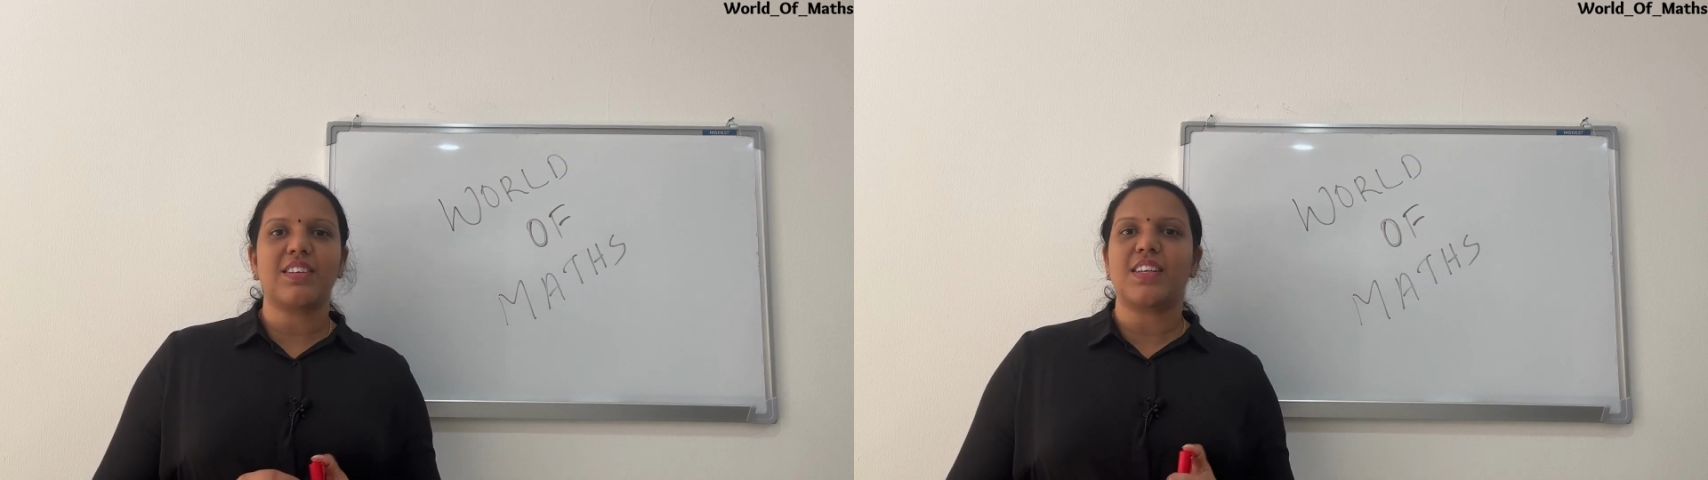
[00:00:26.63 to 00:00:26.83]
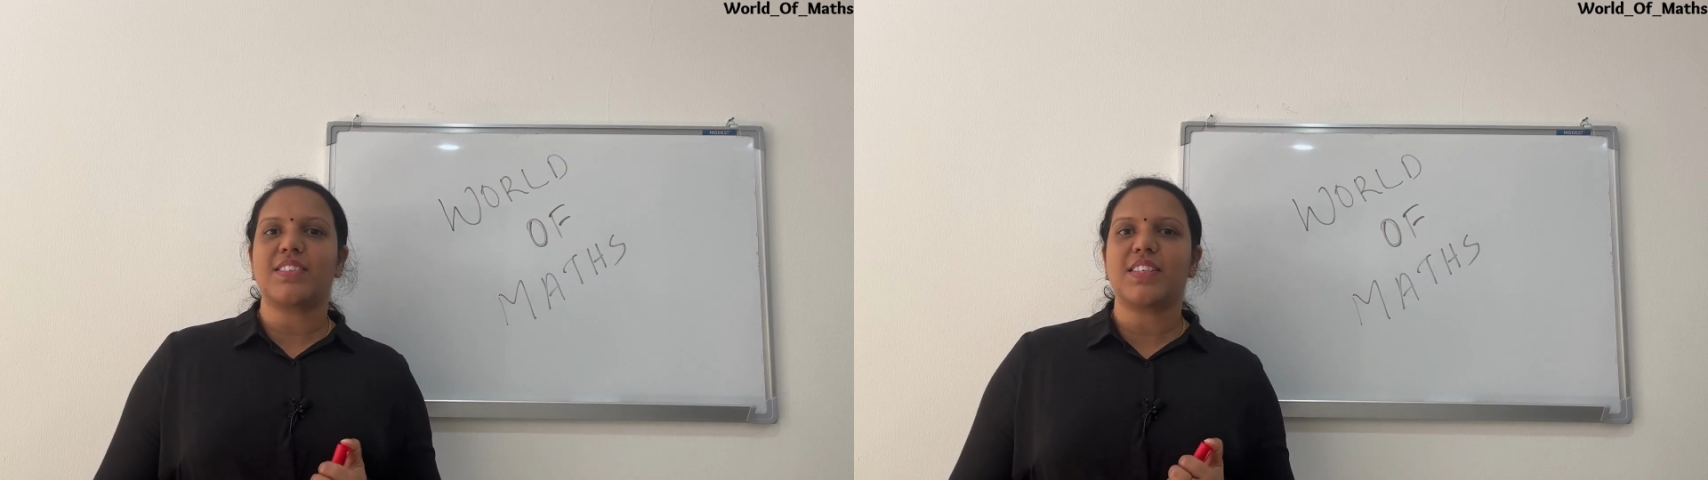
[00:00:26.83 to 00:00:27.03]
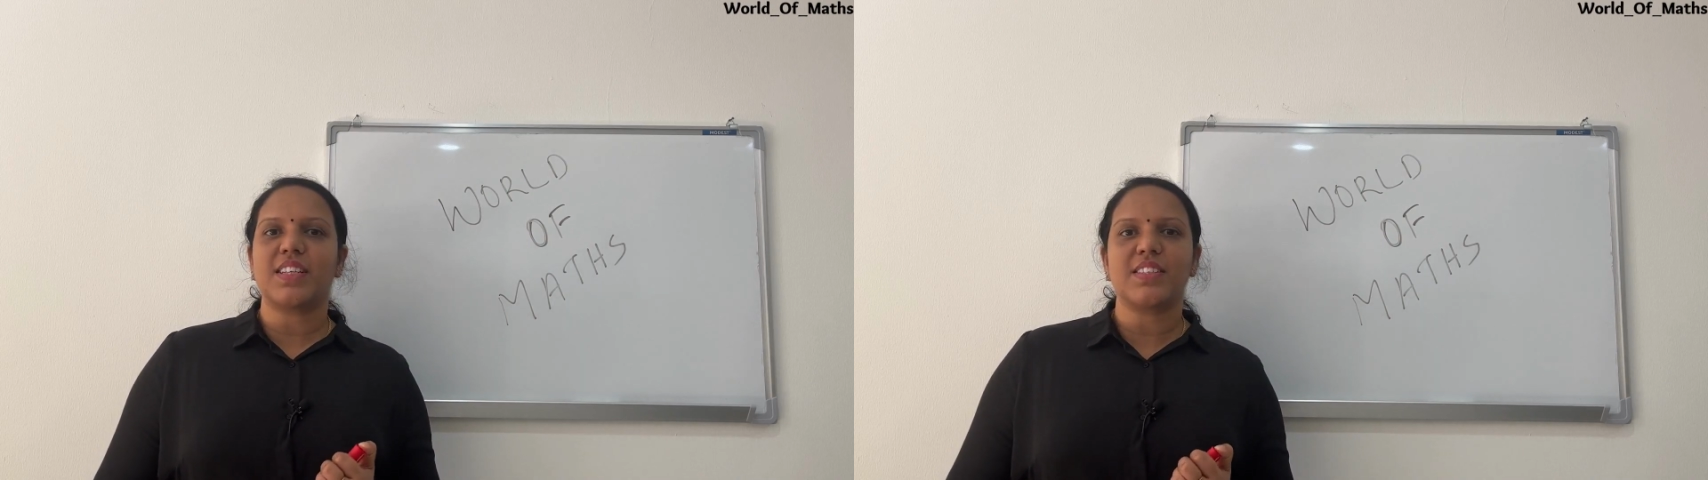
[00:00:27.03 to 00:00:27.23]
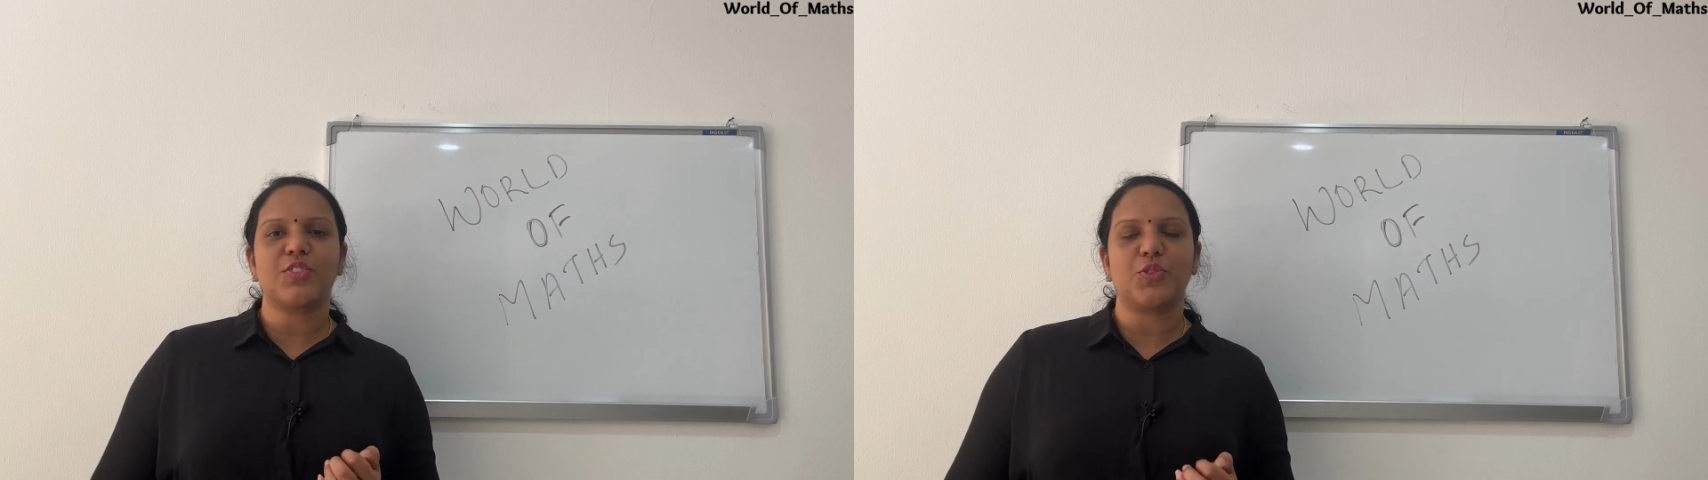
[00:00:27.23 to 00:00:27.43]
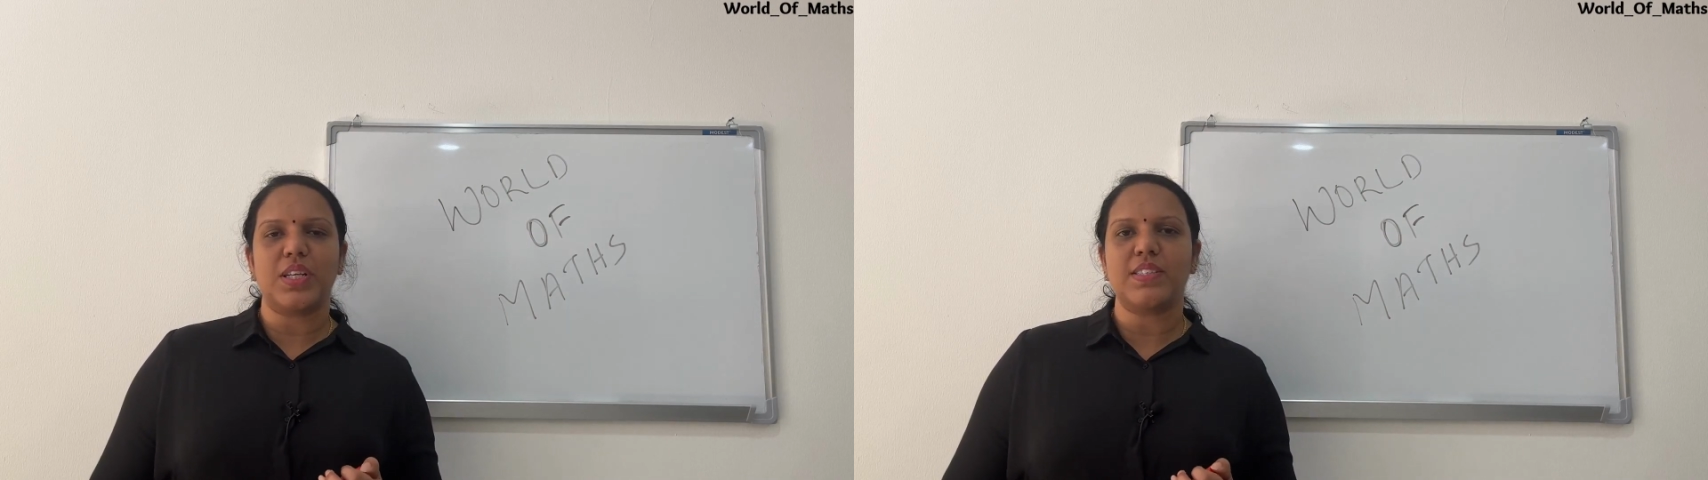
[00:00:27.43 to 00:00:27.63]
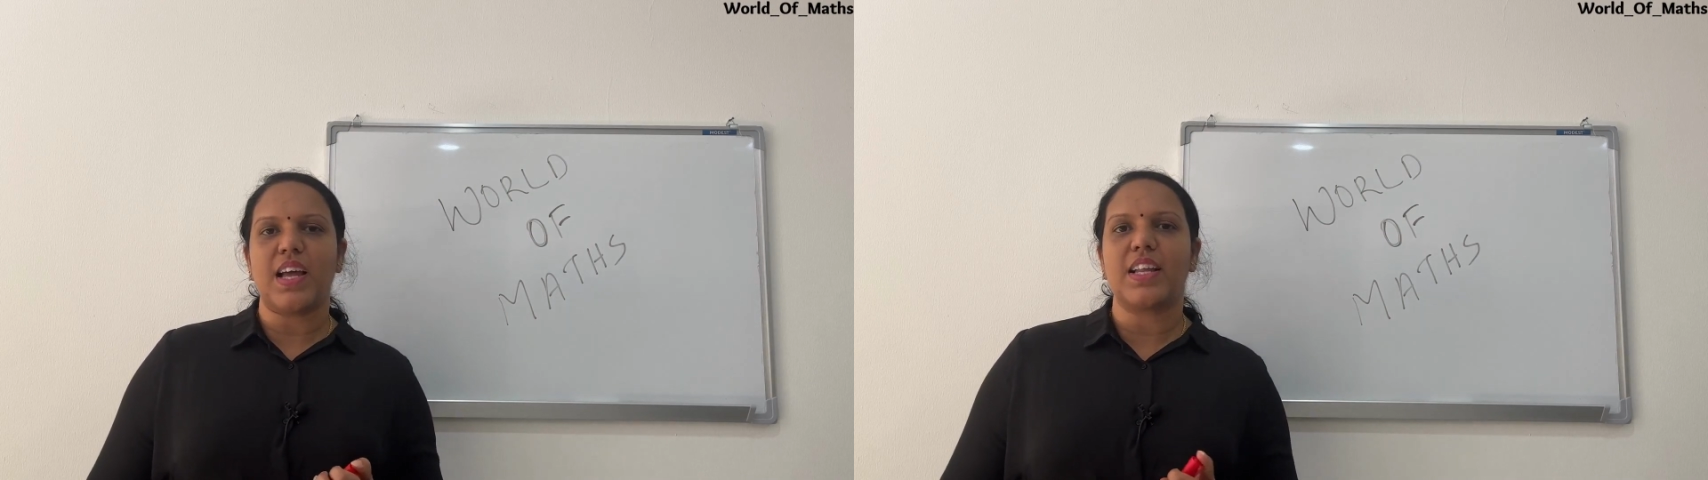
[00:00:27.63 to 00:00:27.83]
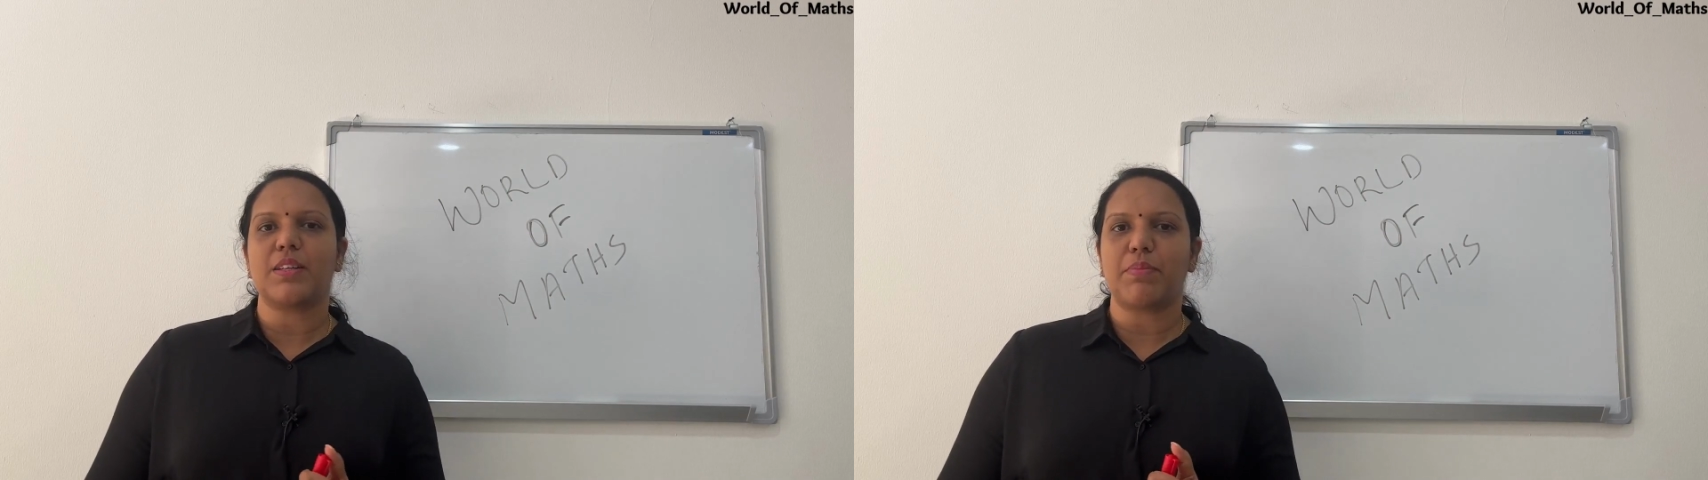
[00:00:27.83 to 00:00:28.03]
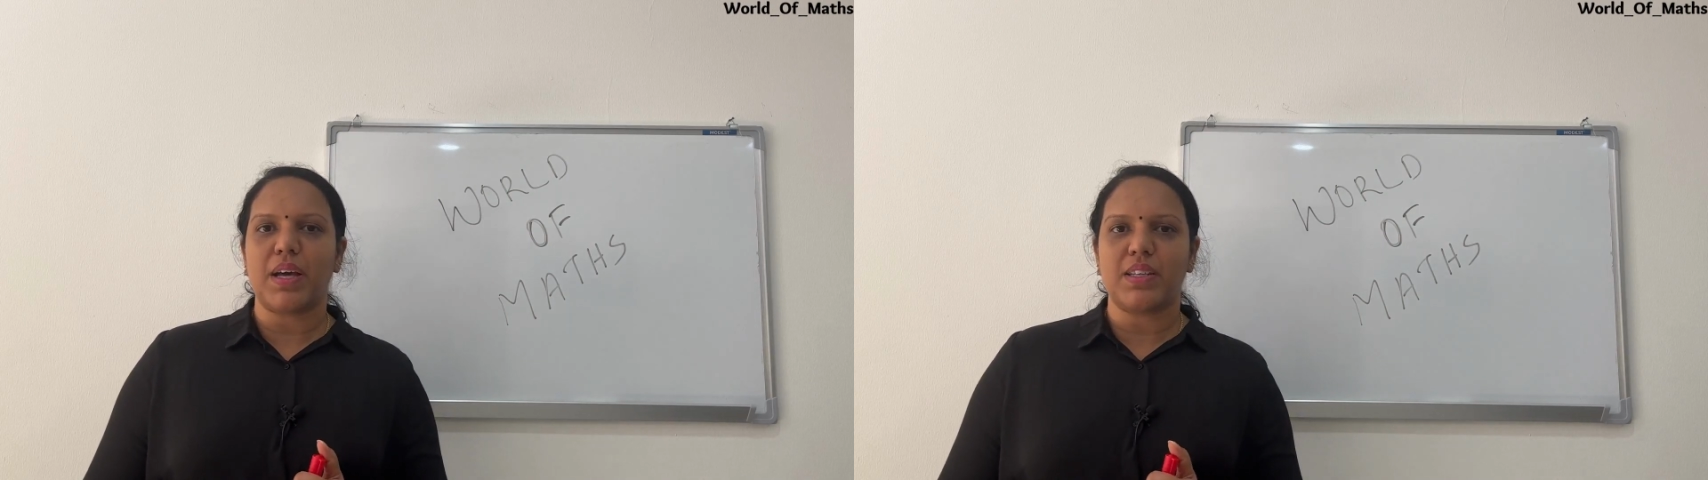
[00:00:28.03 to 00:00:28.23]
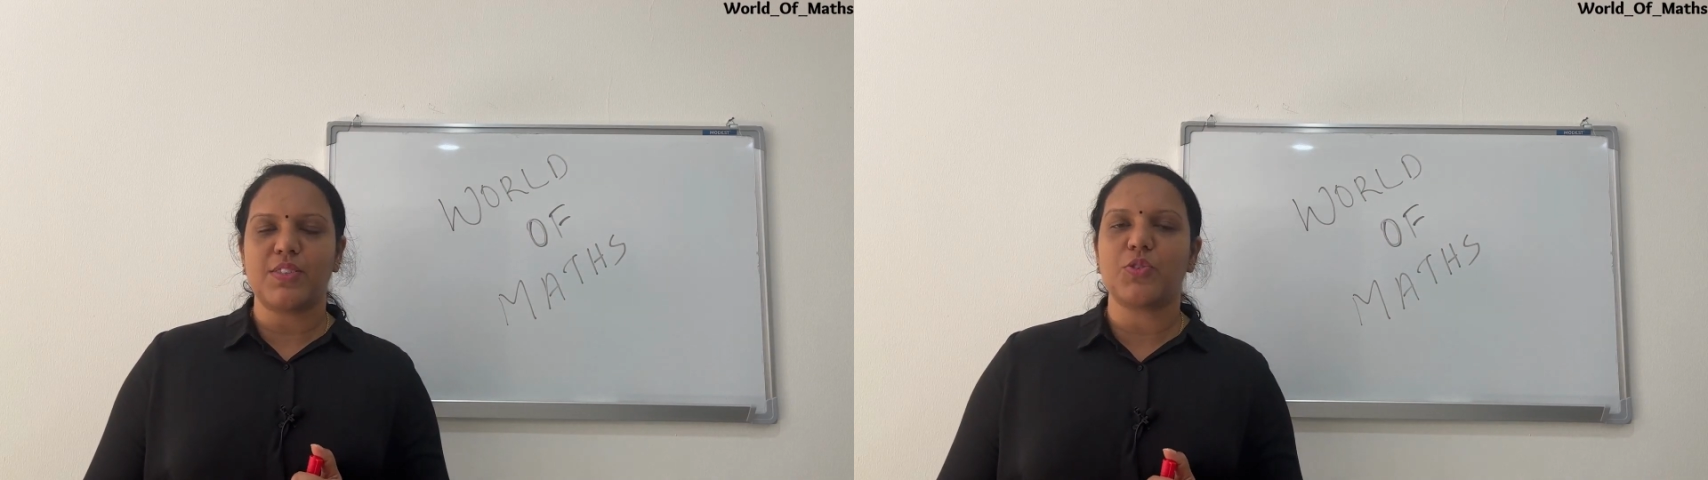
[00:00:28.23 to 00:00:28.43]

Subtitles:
considering the students and the parents